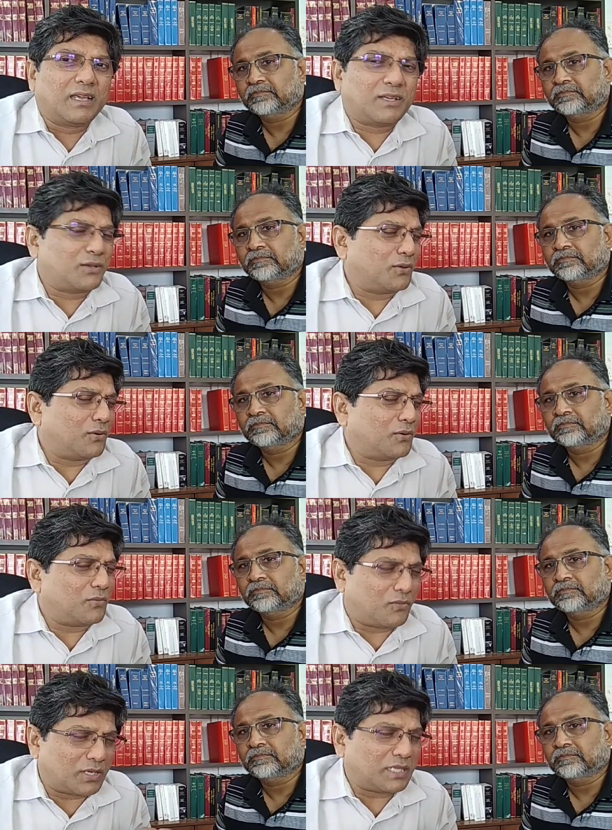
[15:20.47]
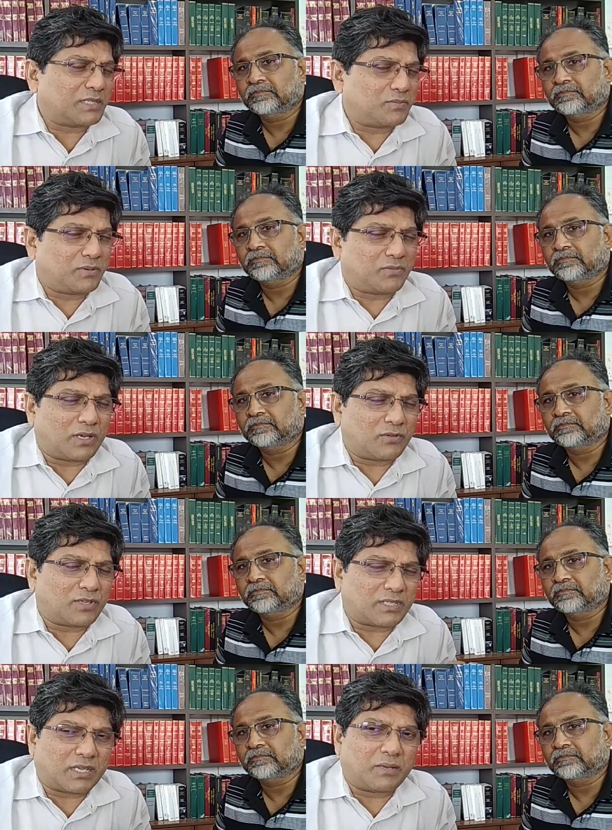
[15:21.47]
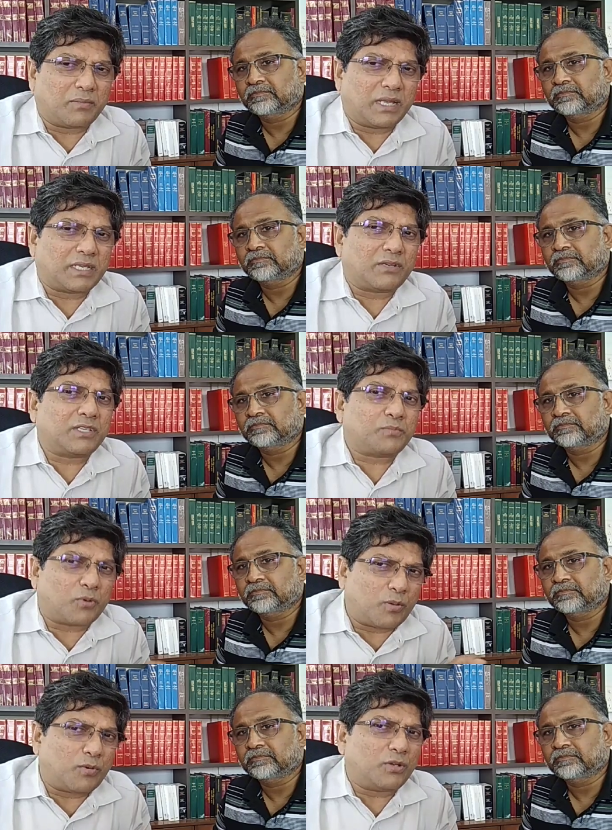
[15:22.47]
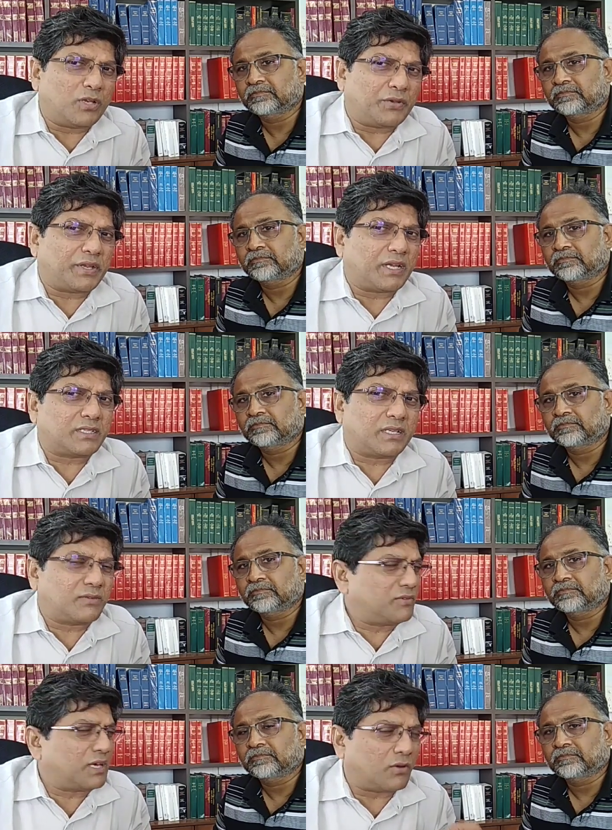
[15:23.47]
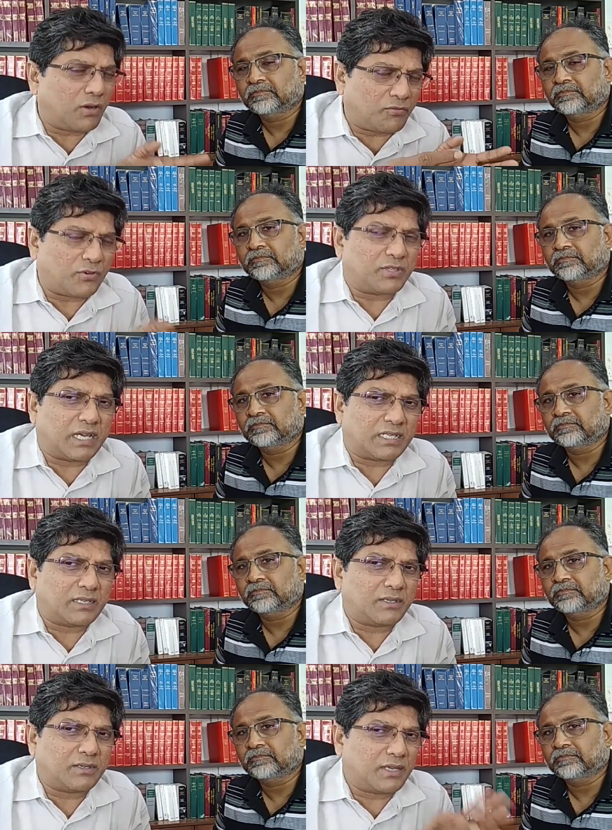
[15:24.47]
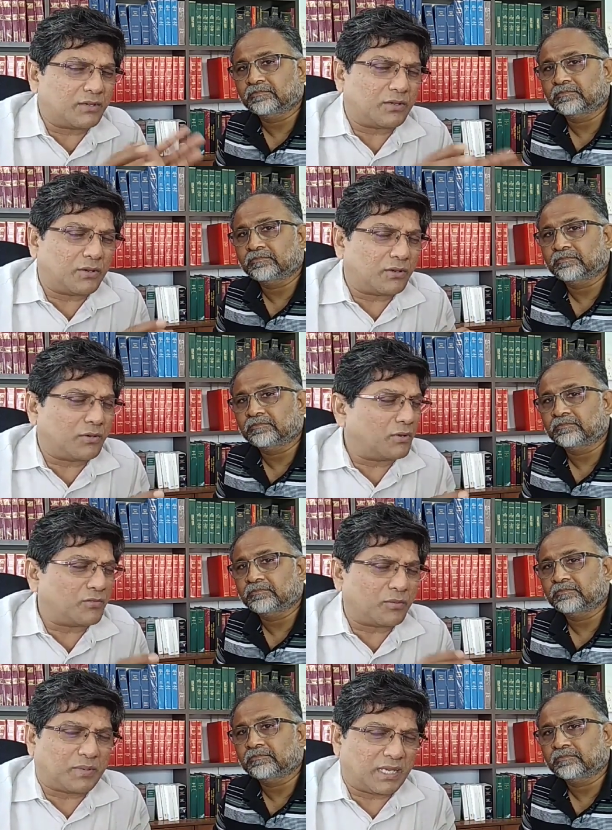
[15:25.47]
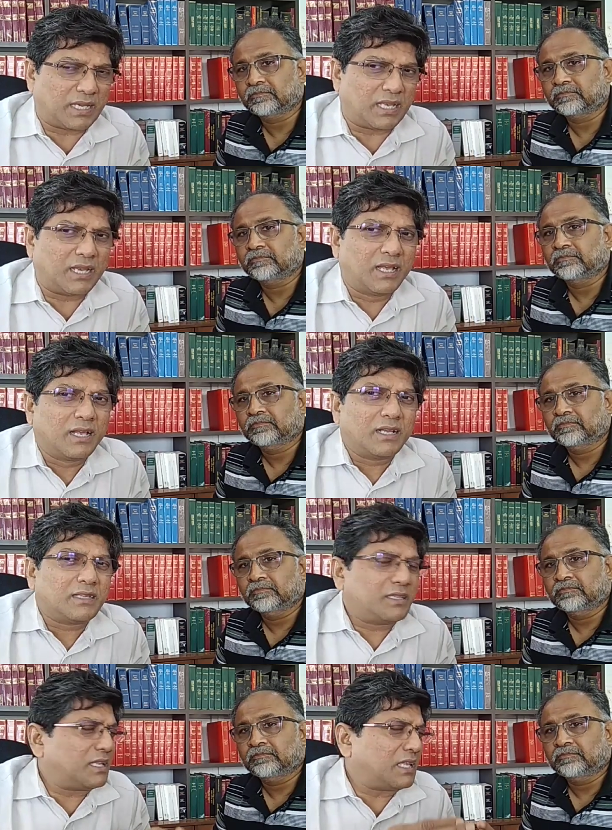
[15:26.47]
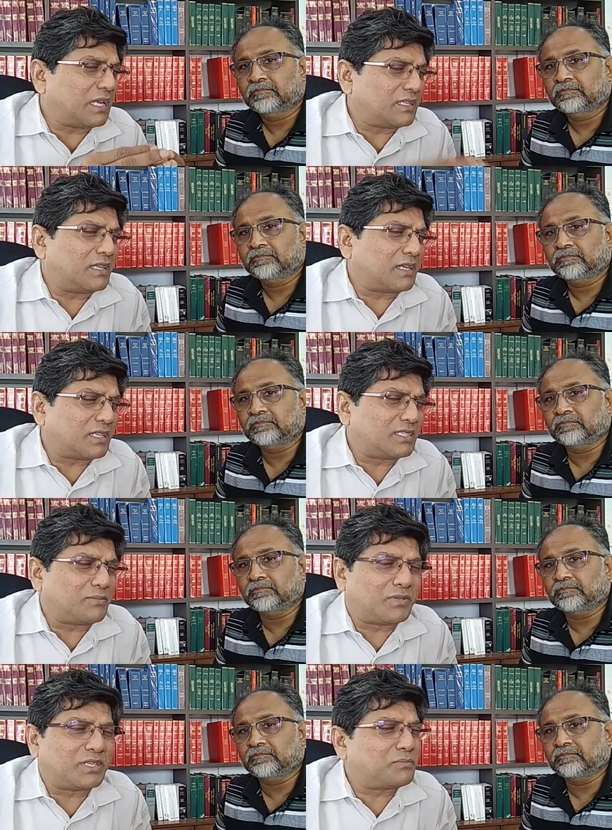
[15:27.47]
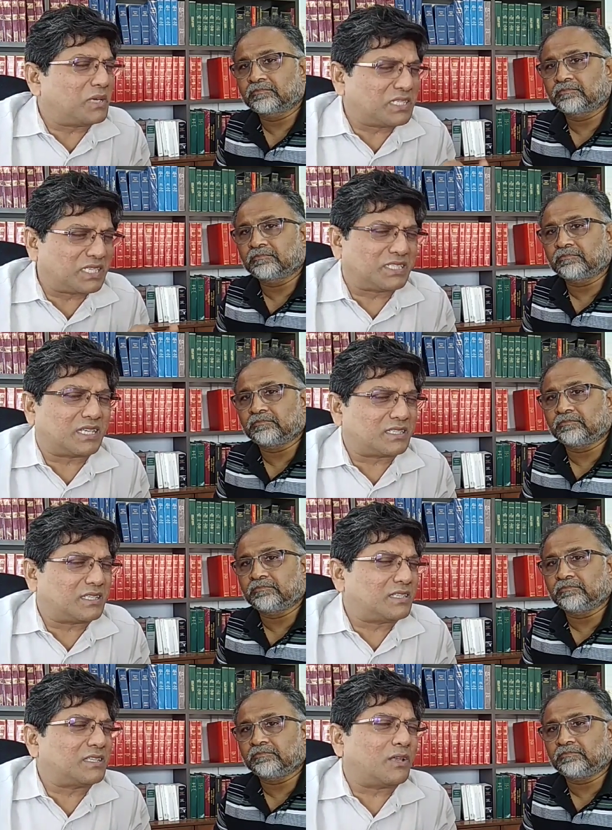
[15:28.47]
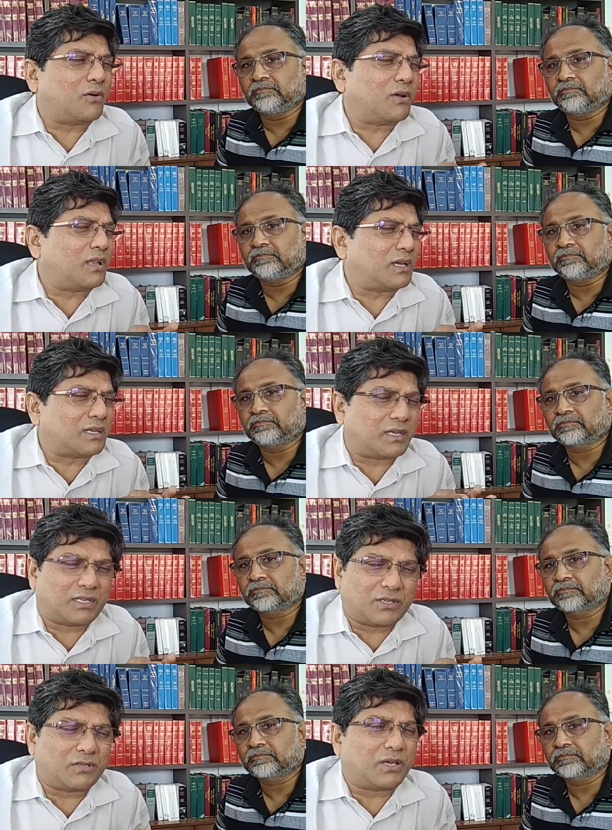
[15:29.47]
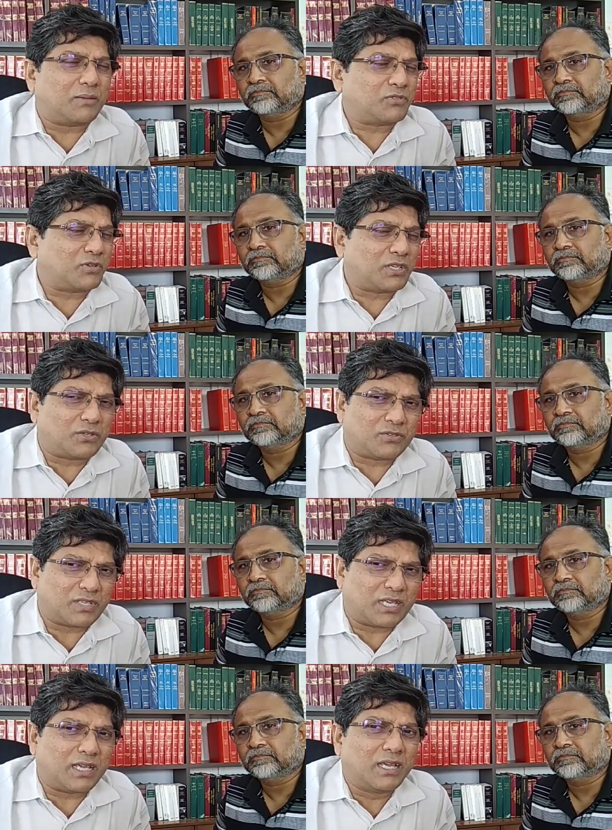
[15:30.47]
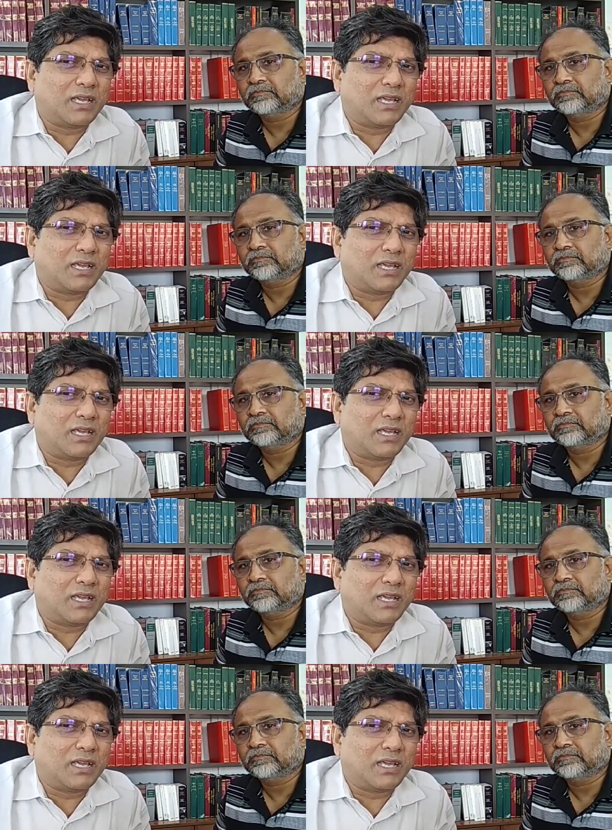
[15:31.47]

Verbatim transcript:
Speaker 1: you know what is what was contemplated as pro bono litigation we are all for that not not, not for PAL then the another concept is basis structure these are all you know I'm sorry to say